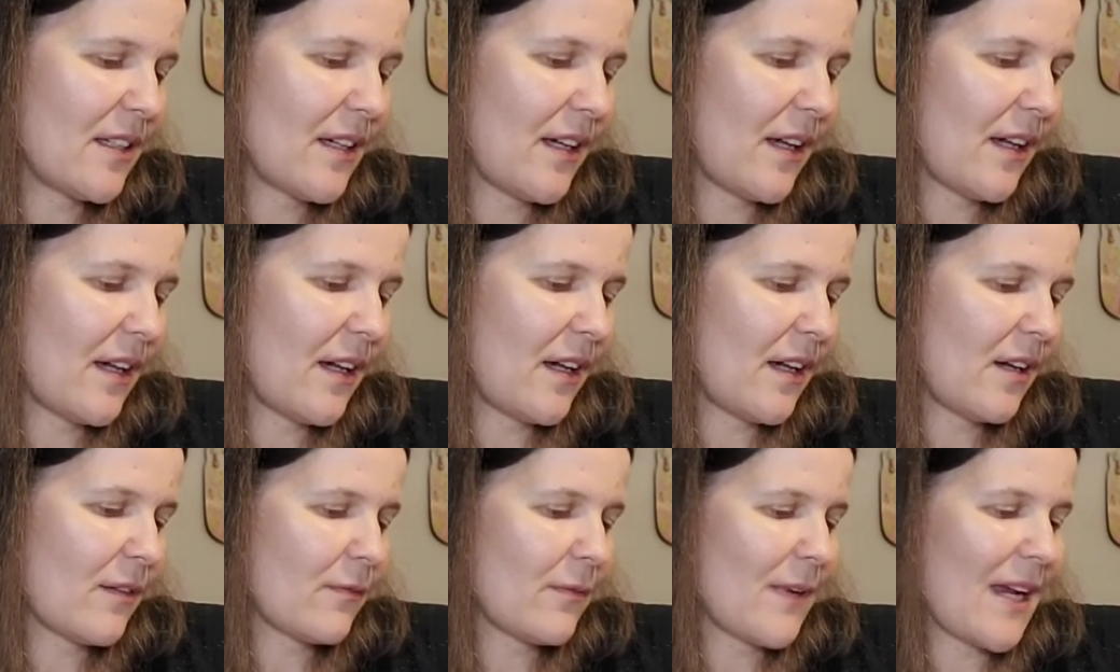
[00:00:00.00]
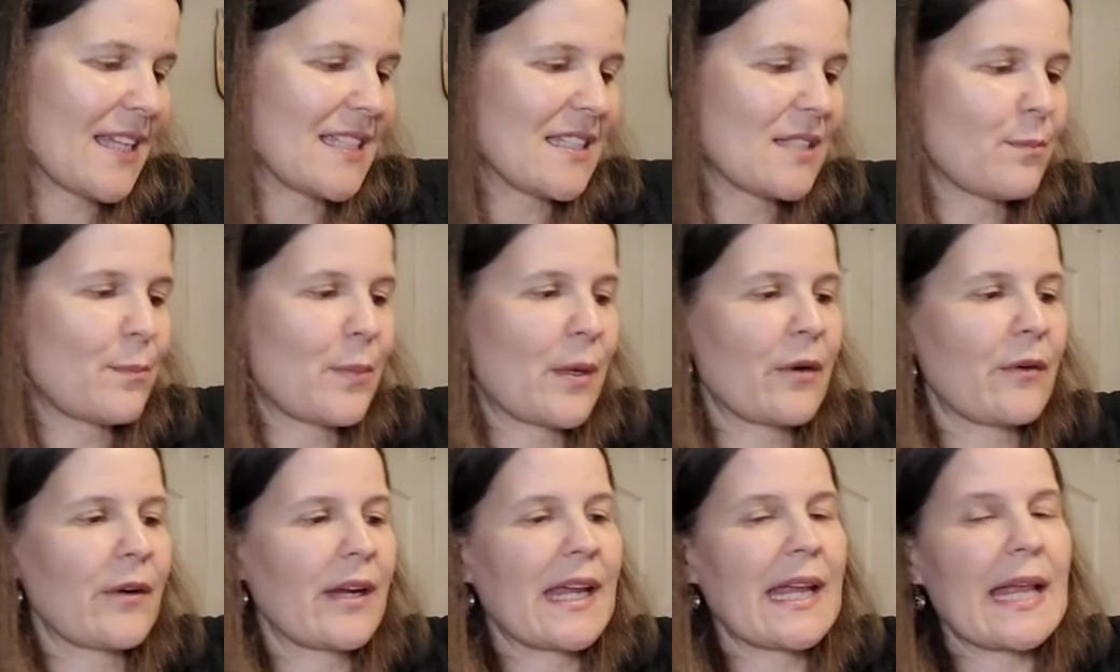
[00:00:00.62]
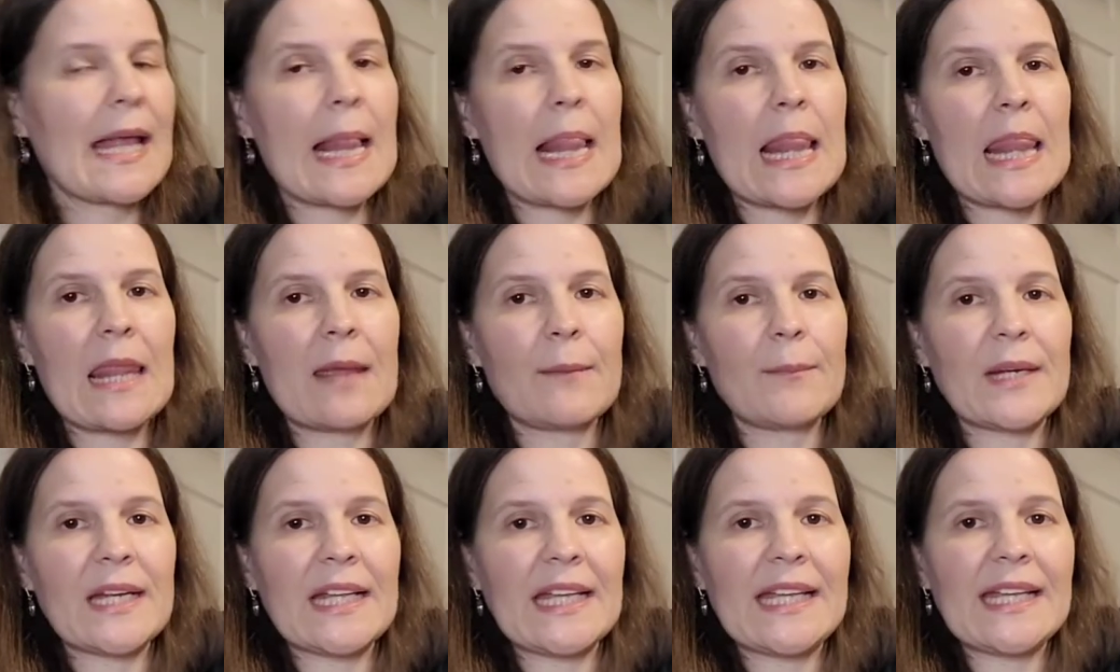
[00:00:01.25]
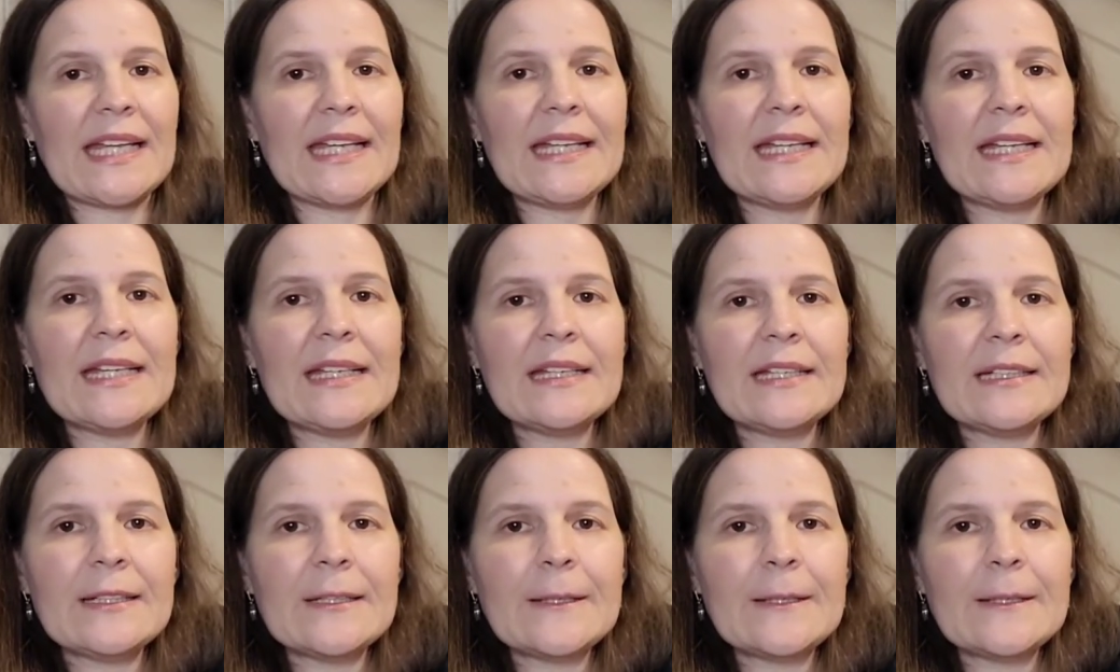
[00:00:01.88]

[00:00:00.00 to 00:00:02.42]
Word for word: uh, Raspberry Lemonade.